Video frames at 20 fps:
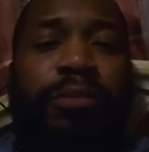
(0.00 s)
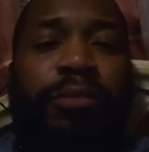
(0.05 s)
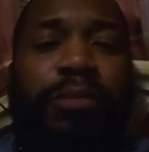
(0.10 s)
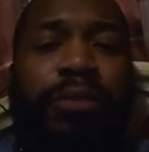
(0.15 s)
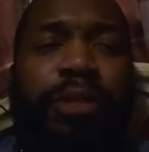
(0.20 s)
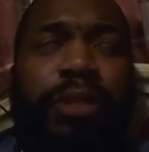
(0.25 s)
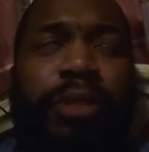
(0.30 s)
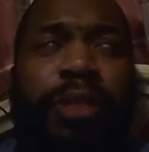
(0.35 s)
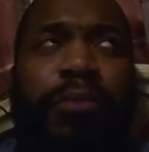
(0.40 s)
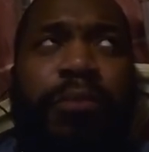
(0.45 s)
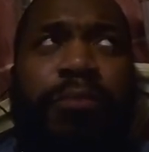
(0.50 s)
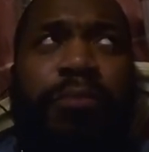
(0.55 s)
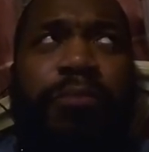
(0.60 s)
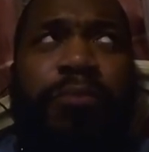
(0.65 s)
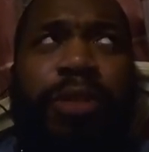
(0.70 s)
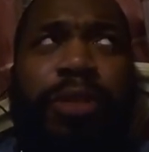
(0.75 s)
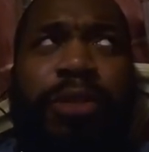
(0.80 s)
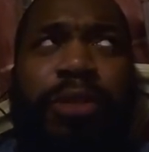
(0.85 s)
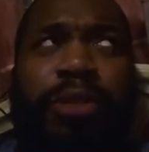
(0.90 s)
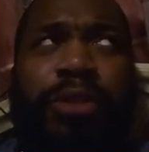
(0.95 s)

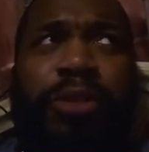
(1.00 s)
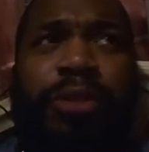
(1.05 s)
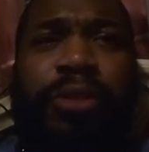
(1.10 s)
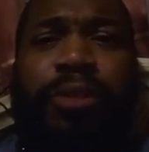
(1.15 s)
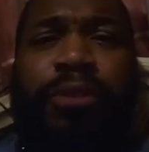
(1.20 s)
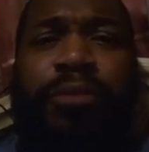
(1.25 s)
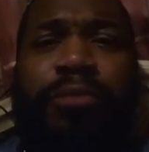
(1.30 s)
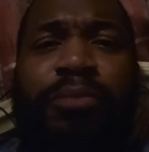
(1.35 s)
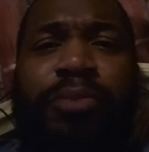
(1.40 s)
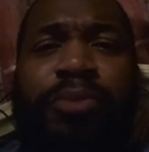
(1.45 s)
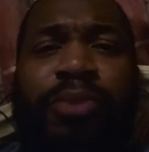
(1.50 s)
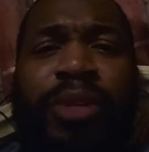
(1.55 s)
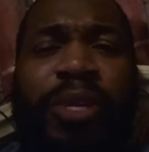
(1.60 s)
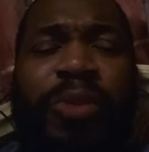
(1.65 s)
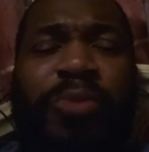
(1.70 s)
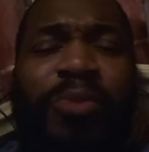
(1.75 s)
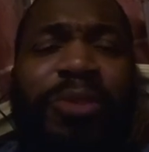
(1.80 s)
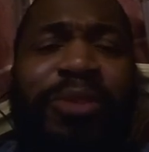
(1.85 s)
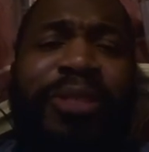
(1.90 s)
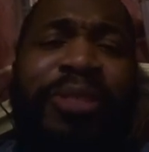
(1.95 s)
submuscular
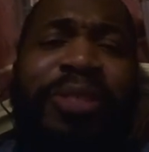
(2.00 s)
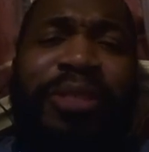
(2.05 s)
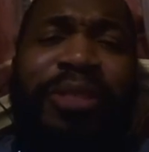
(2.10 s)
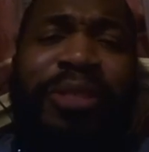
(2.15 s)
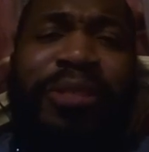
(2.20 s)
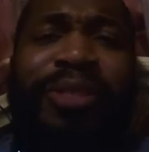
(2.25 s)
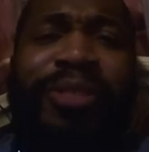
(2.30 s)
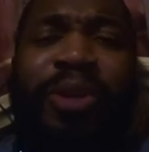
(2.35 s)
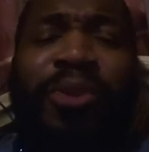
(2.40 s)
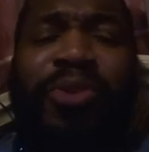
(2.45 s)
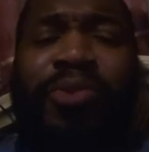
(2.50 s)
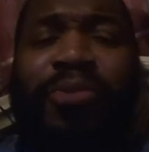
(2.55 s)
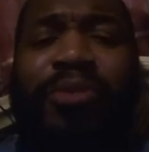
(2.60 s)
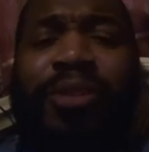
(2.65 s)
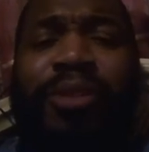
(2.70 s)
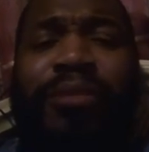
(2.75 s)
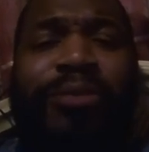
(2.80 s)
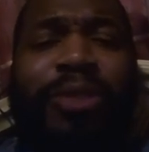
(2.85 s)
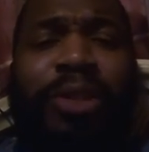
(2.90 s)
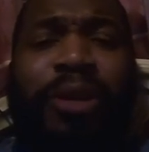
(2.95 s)
transposition
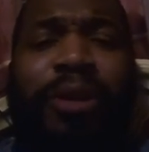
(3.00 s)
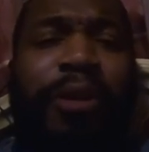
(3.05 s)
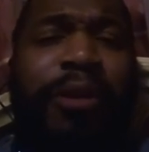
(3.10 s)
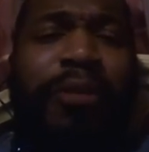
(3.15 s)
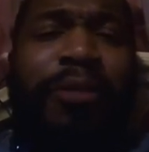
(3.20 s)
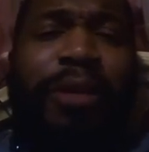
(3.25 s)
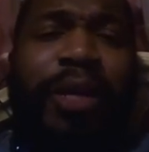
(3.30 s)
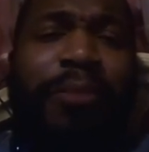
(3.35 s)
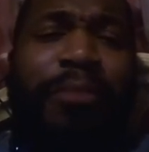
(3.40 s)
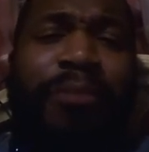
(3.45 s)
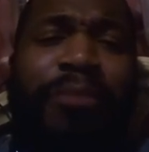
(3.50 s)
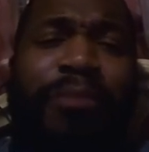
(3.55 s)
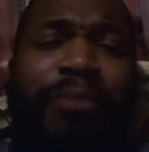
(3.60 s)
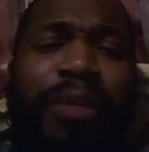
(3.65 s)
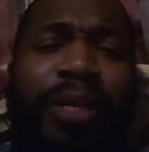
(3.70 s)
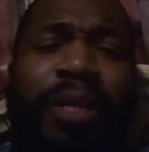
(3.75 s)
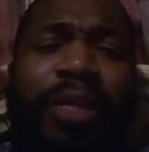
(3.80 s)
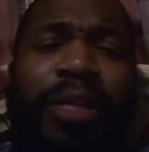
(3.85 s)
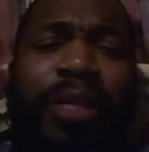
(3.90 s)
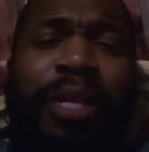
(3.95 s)
surgery. Sorry, I'm
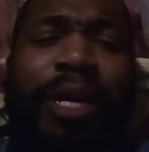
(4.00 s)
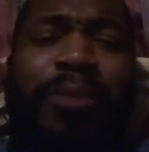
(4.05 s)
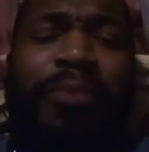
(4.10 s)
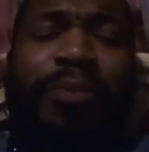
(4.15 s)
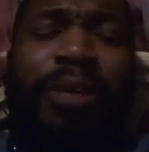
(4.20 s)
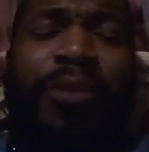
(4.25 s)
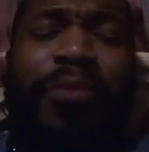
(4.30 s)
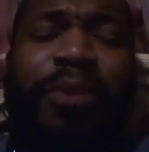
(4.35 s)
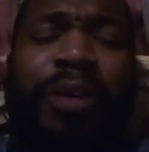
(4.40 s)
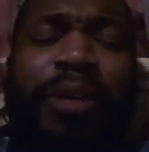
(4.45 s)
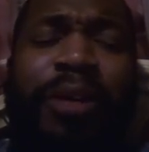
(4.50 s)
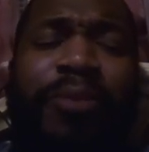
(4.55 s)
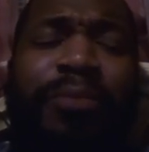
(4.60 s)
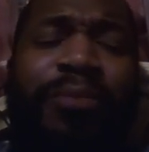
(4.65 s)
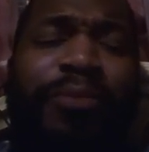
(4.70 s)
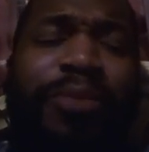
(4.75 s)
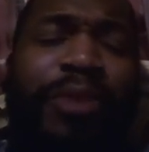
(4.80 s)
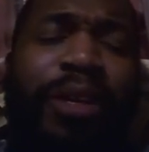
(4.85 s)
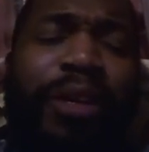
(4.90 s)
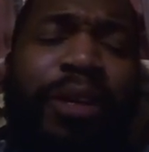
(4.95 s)
in a lot of pain right now.
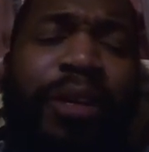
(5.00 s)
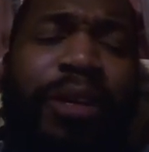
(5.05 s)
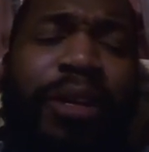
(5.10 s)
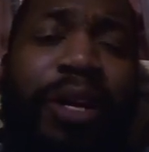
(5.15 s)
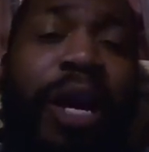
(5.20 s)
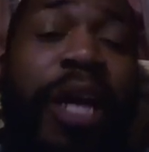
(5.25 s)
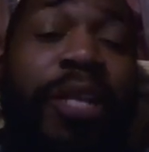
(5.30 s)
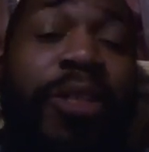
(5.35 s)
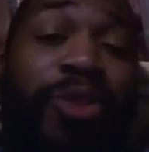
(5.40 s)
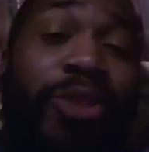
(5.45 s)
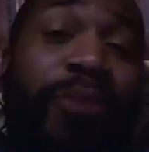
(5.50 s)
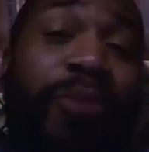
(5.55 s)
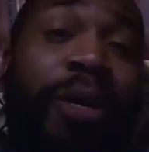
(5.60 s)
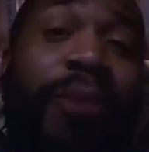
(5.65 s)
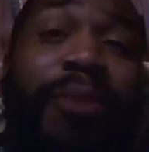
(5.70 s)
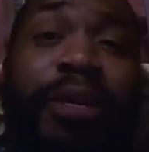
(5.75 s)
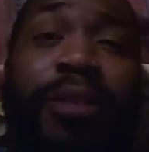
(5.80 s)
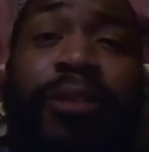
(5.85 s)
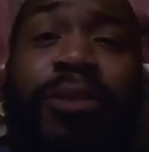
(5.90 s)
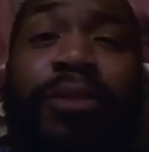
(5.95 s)
I just took my
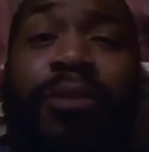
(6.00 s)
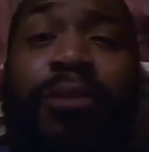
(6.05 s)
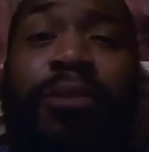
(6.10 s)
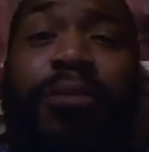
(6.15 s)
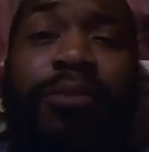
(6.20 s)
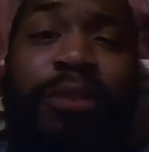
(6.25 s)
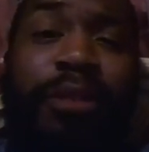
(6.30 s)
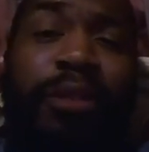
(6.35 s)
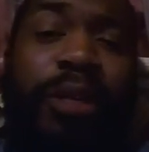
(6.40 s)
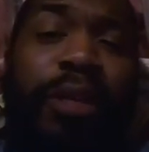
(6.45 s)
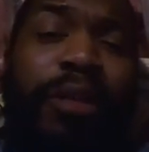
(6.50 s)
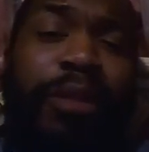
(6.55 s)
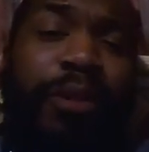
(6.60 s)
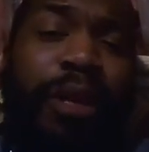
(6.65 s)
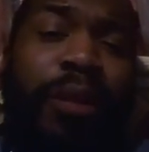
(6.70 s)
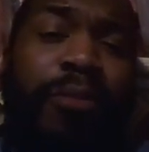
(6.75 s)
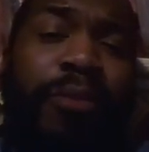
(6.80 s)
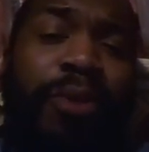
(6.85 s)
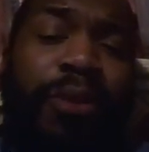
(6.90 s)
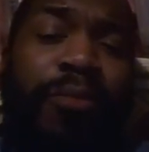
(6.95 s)
meds, so
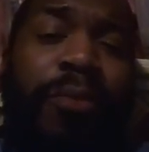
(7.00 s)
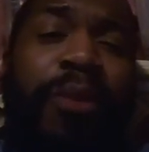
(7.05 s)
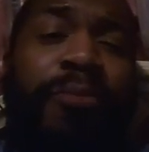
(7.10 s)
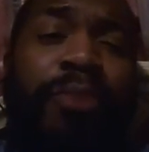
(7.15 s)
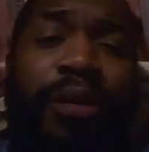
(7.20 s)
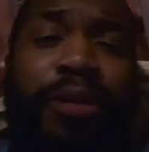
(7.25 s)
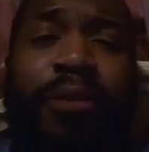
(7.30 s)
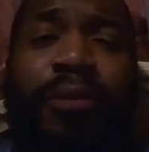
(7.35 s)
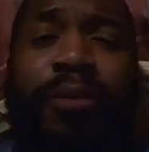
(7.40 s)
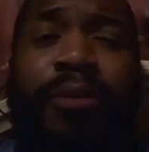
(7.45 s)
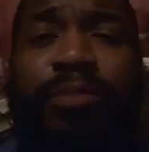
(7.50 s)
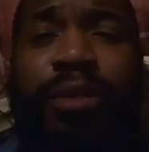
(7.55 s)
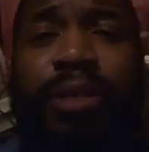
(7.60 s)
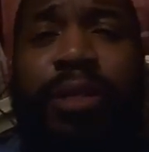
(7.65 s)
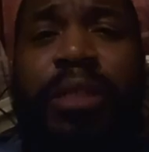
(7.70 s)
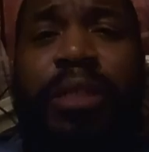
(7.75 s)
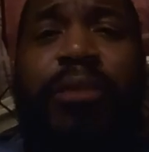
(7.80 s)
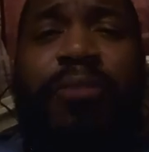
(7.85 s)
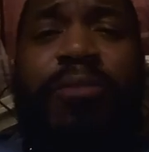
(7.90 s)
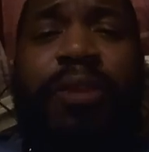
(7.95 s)
I'm going to be better,
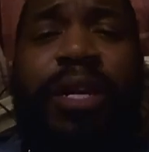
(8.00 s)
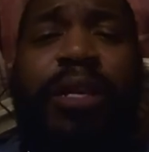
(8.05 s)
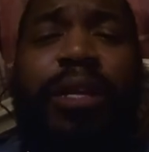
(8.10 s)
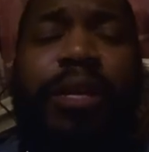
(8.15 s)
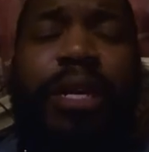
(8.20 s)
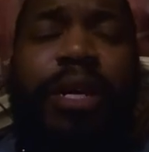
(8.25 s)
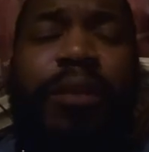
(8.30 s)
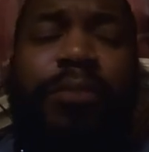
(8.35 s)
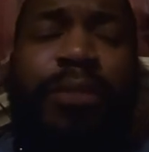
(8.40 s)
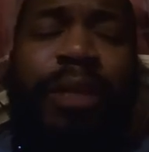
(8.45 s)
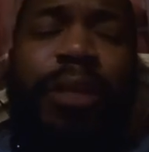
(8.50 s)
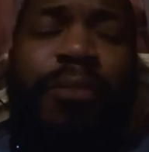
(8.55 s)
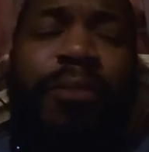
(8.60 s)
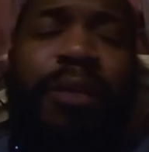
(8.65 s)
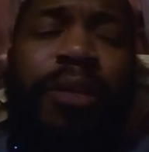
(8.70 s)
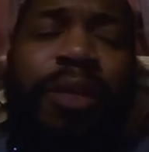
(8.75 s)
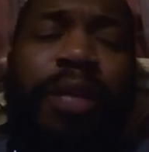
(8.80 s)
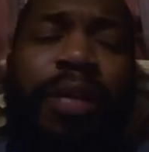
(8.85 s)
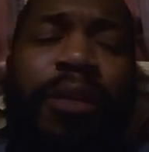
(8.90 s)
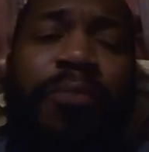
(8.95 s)
but right now I'm
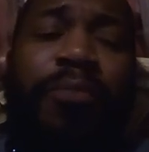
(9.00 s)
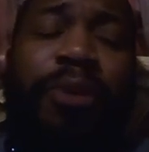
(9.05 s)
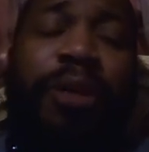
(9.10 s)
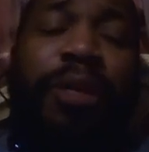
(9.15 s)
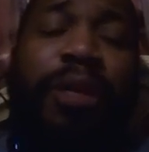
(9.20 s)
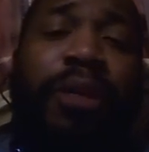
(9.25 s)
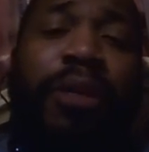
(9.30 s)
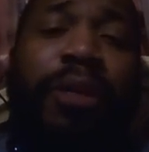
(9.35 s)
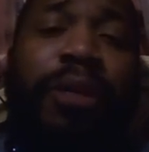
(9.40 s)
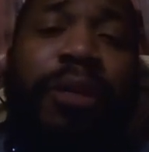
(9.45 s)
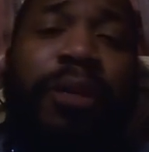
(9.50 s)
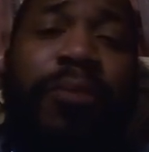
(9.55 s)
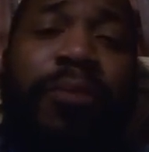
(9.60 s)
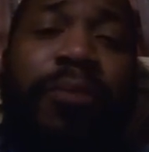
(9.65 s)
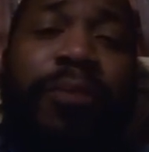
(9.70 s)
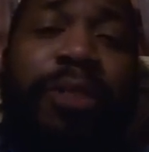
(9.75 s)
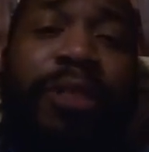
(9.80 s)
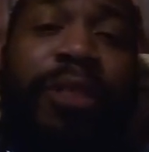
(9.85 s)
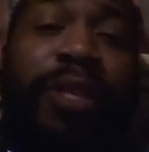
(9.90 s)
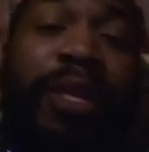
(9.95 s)
in a lot of pain.
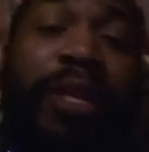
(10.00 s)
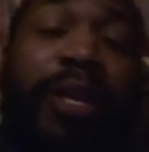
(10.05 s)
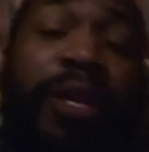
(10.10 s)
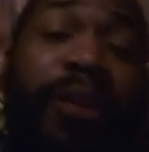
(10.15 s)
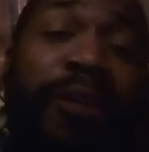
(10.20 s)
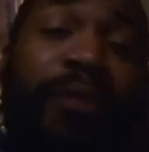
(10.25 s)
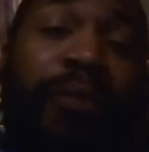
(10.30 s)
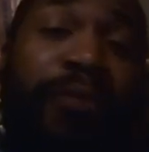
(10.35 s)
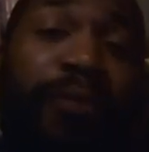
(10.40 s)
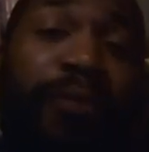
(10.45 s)
Today,